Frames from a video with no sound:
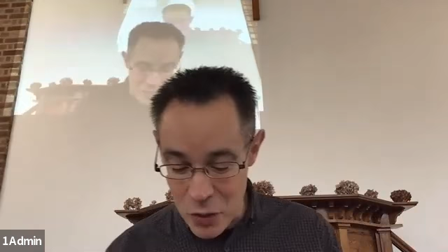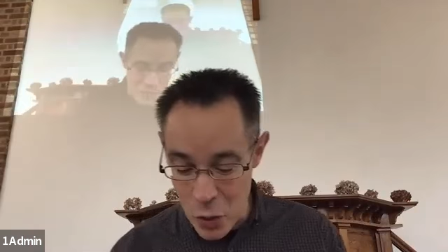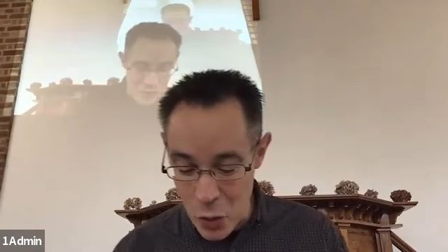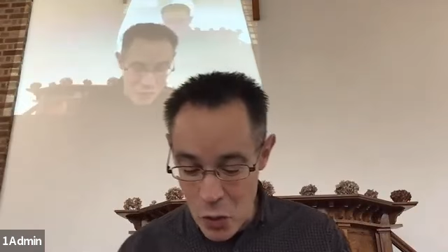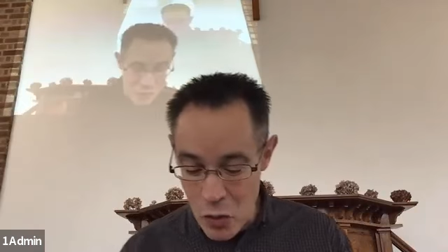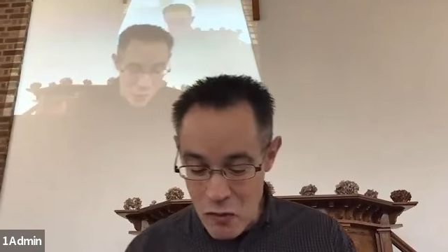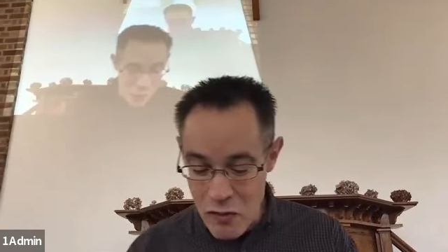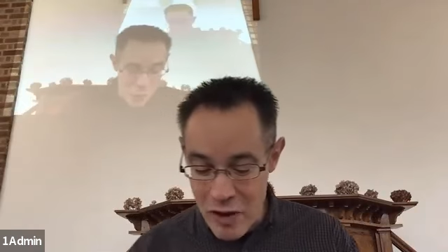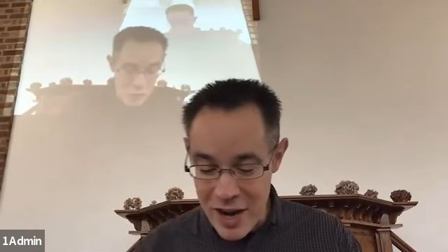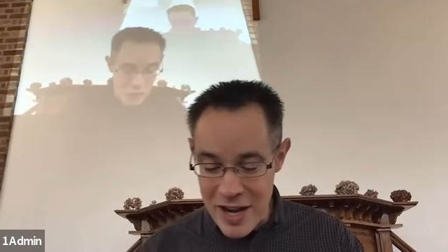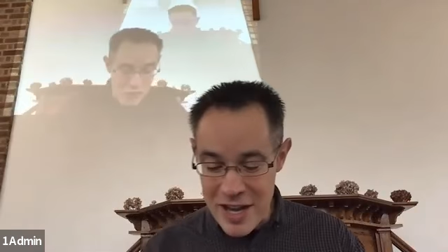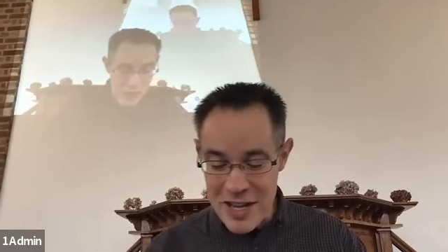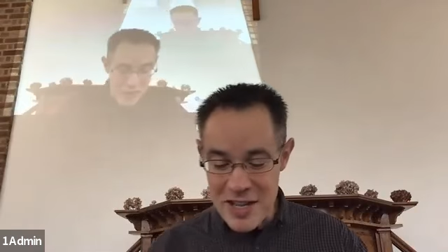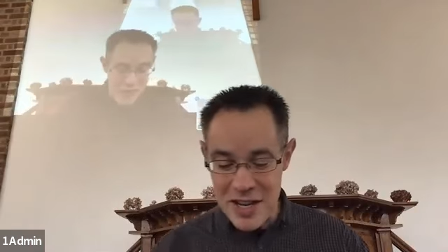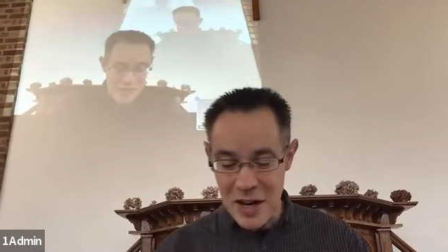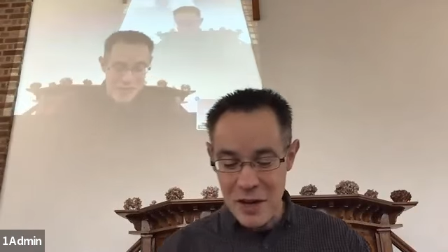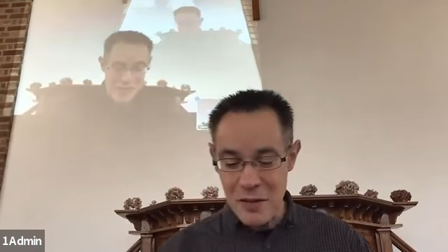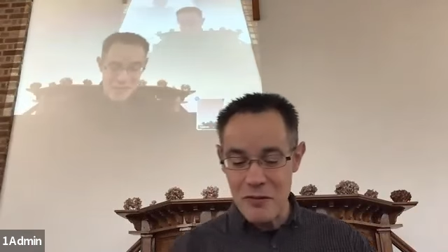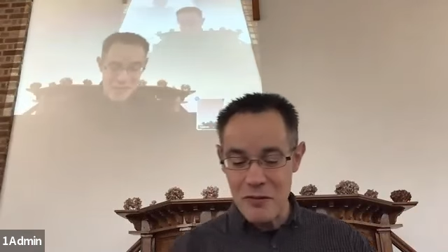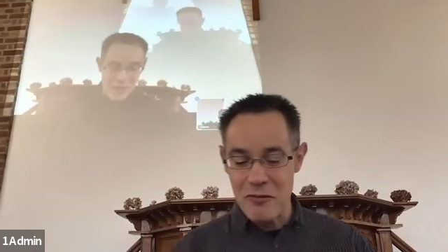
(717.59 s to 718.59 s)
already
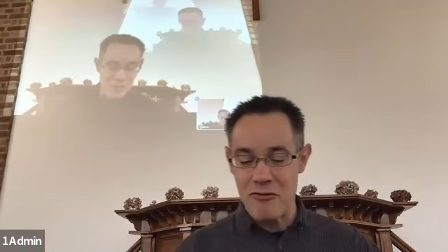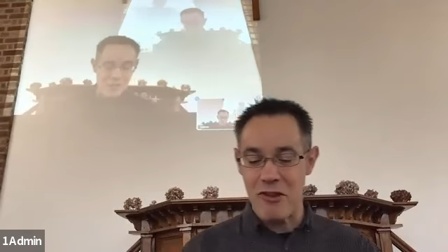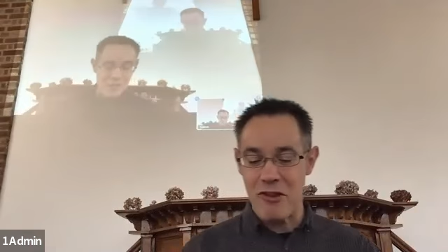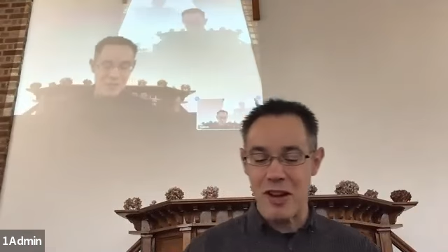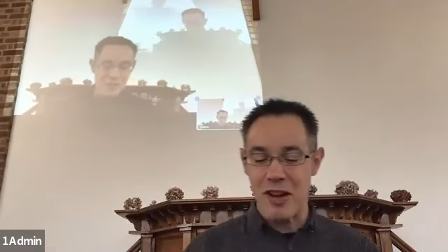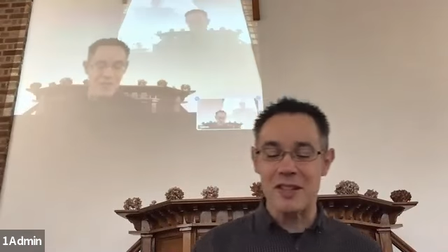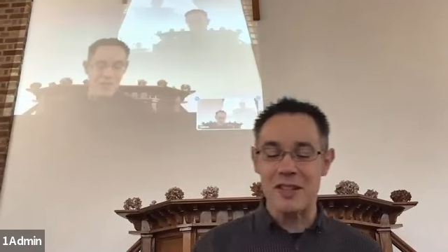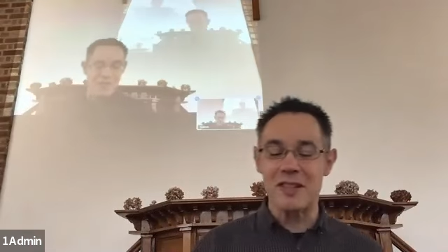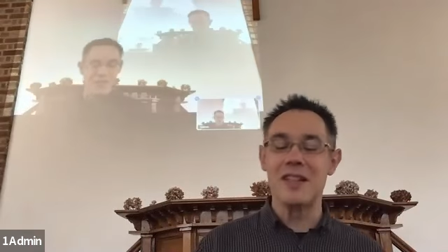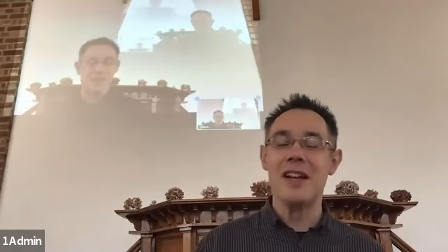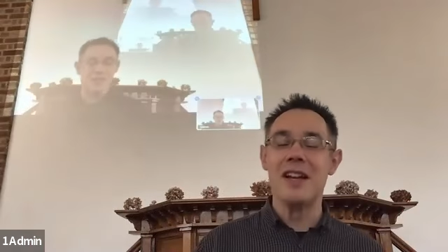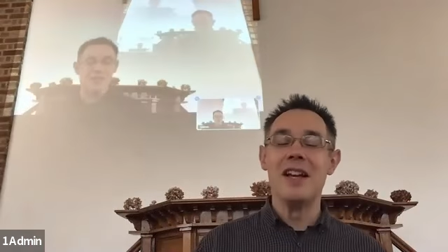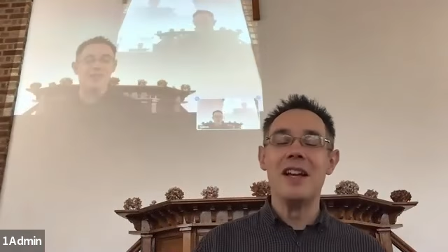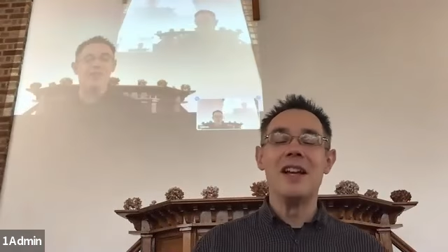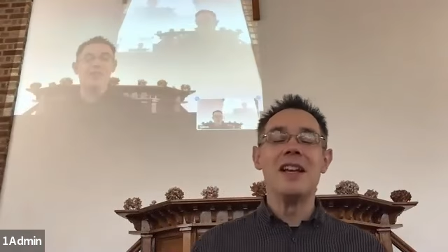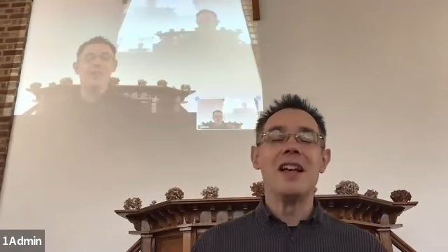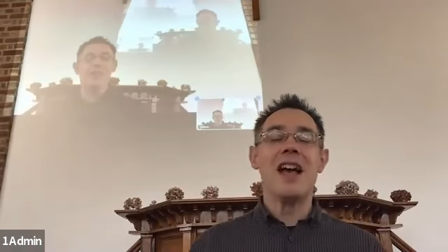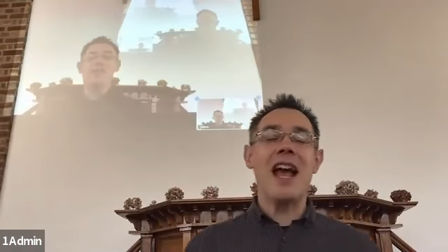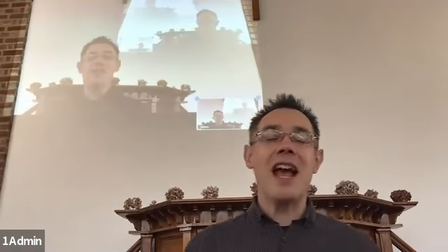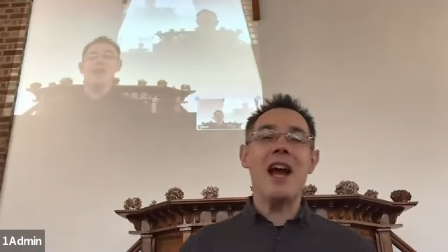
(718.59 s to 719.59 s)
done for us,
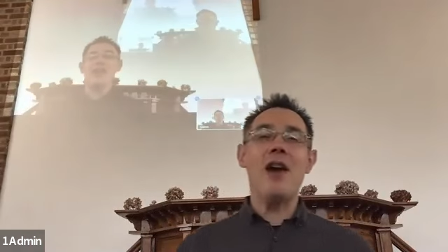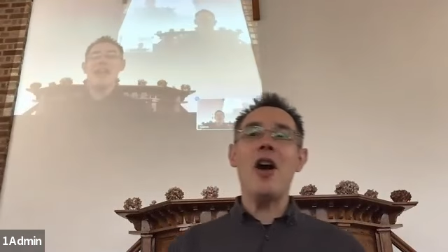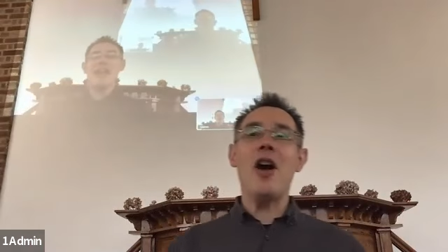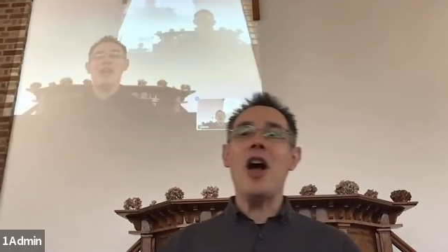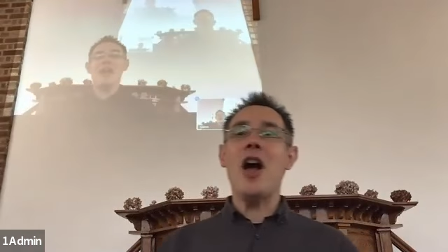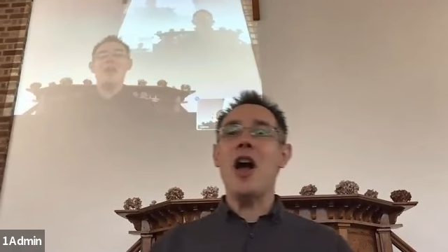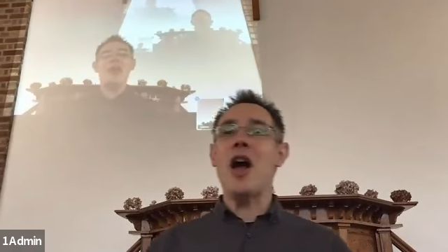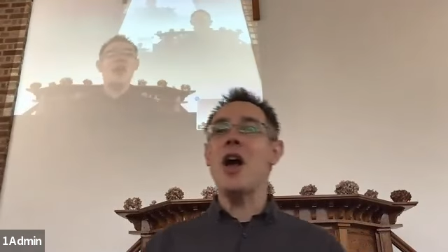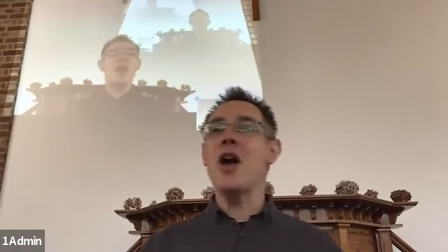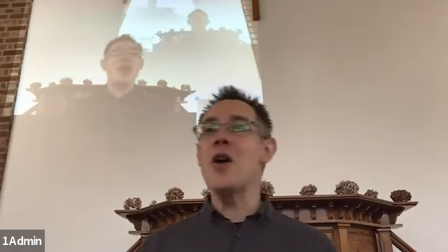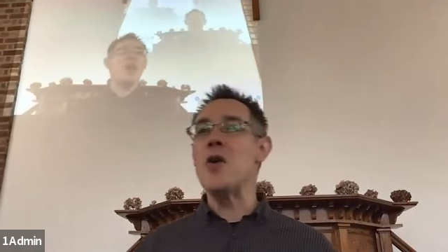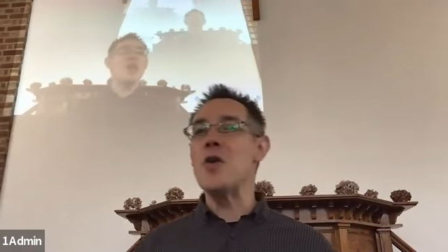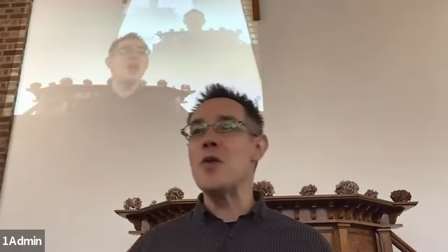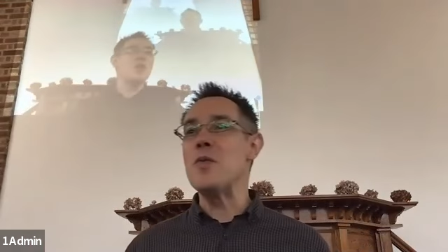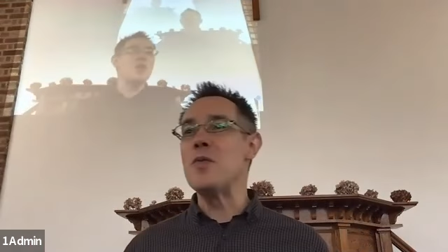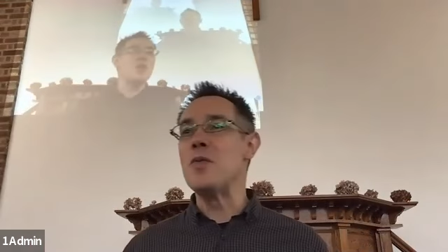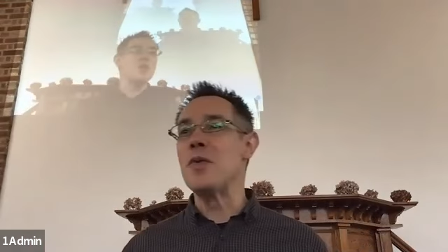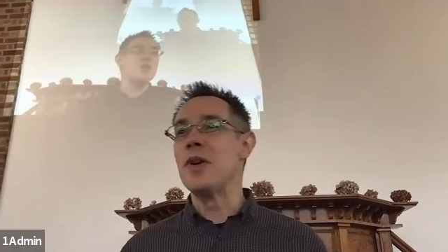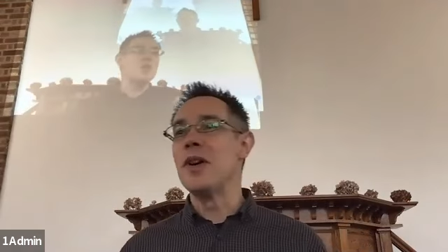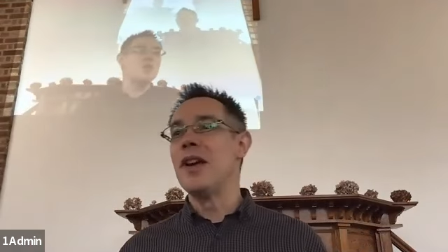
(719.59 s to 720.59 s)
our
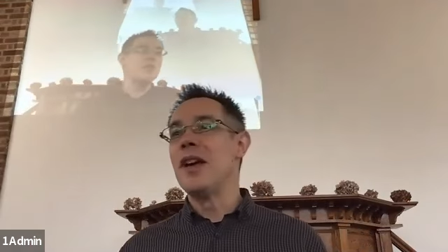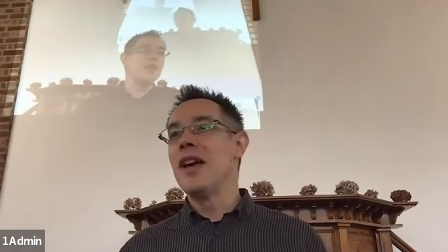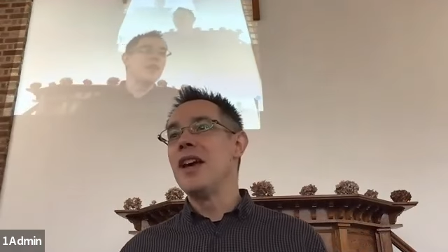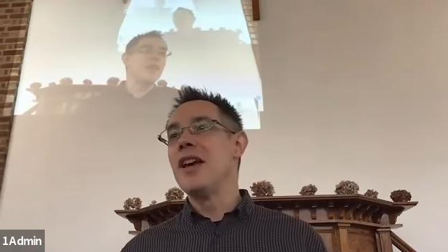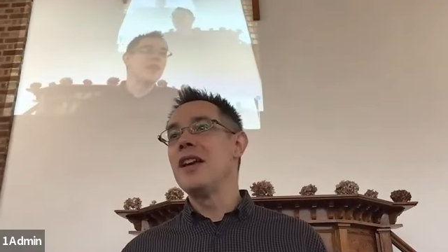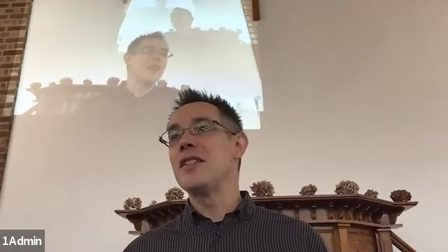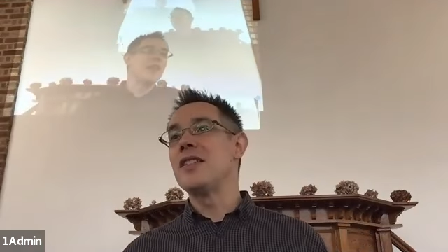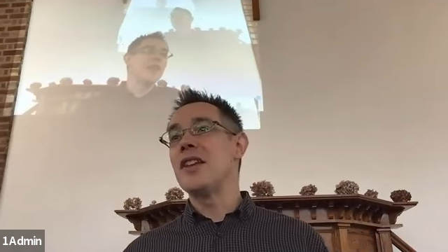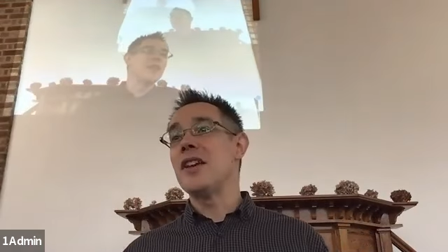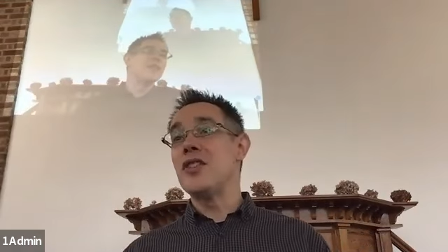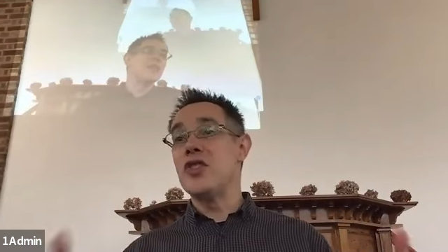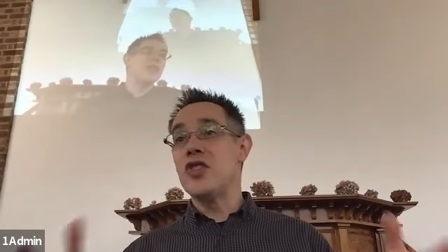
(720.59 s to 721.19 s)
hope is a